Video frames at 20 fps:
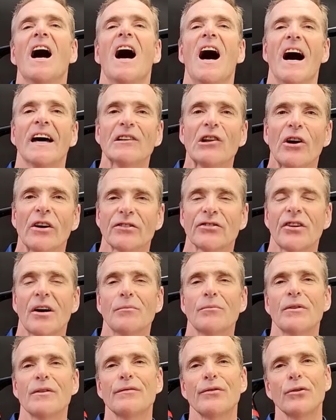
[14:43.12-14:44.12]
Unlike
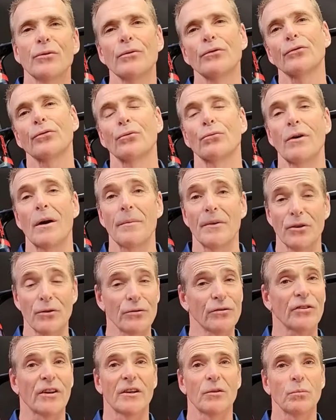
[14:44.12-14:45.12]
some reviewers who'll grab a new
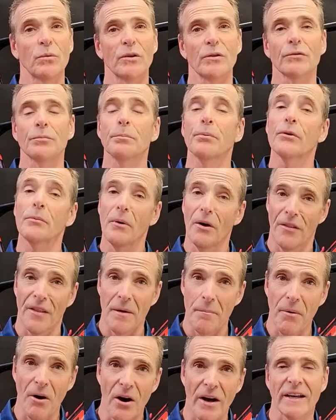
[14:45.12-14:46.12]
set of wheels, put them on
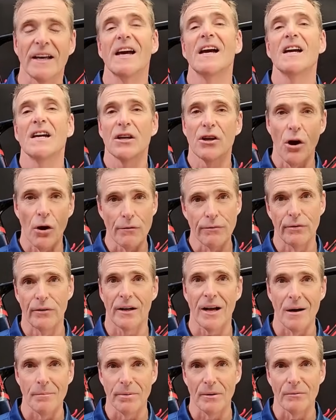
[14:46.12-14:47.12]
their bike, and go for a
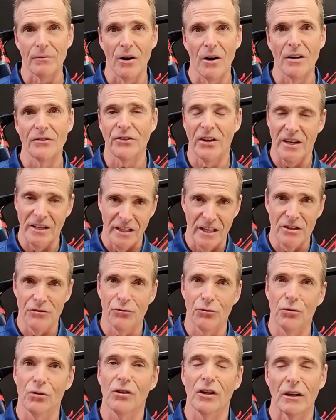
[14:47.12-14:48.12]
couple of rides and then
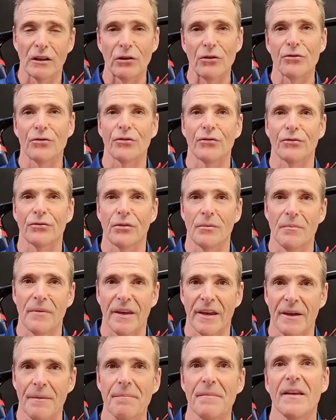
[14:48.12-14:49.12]
draw conclusions from
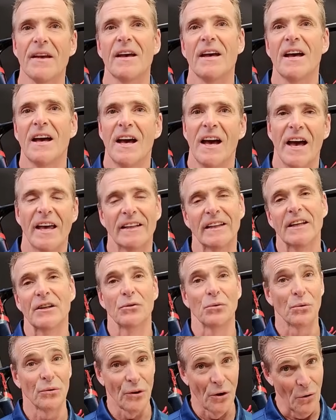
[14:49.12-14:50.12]
there and let
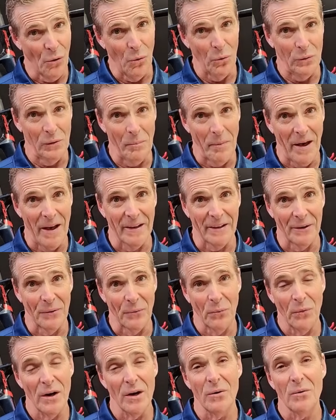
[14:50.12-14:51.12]
you know all about
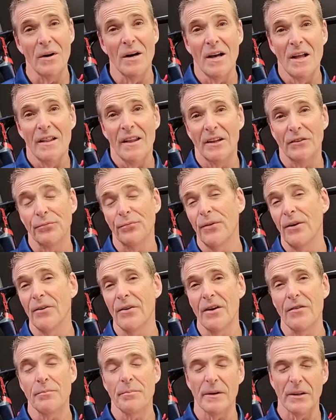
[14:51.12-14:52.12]
it. Well, that's fair
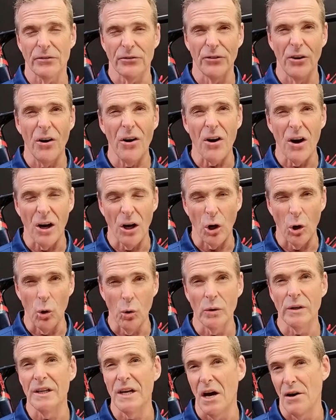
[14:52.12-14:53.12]
enough, but it's not
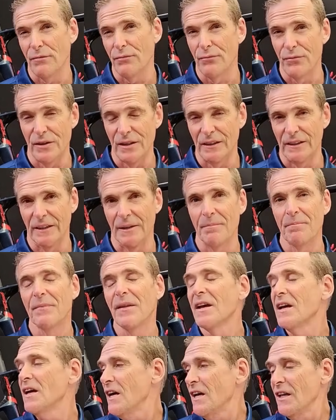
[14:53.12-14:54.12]
good enough really.
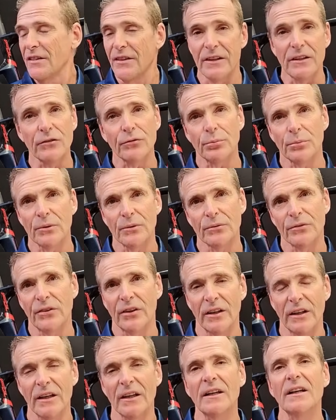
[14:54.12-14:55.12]
These wheels
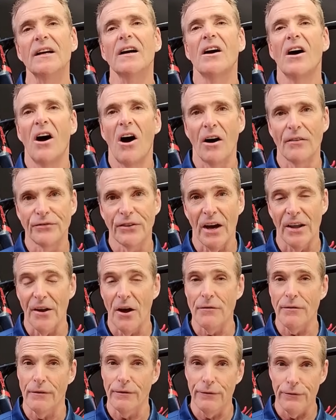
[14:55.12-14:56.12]
here, I've done
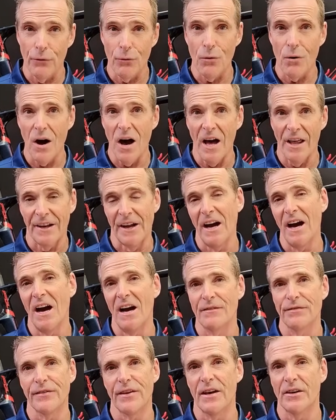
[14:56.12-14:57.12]
over
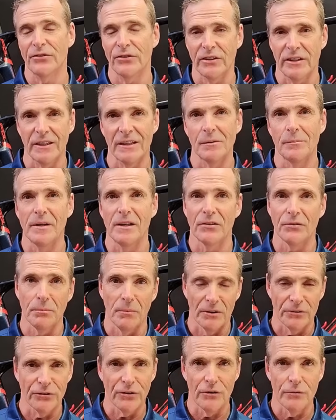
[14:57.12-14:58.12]
4,500 kilometres
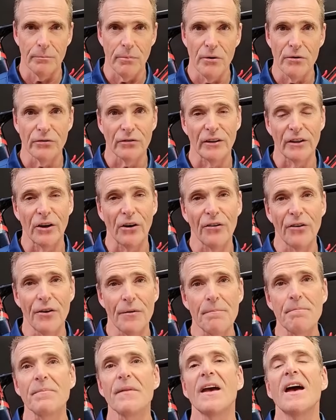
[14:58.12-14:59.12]
myself personally on
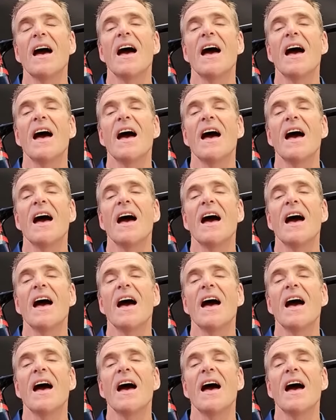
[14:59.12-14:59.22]
them.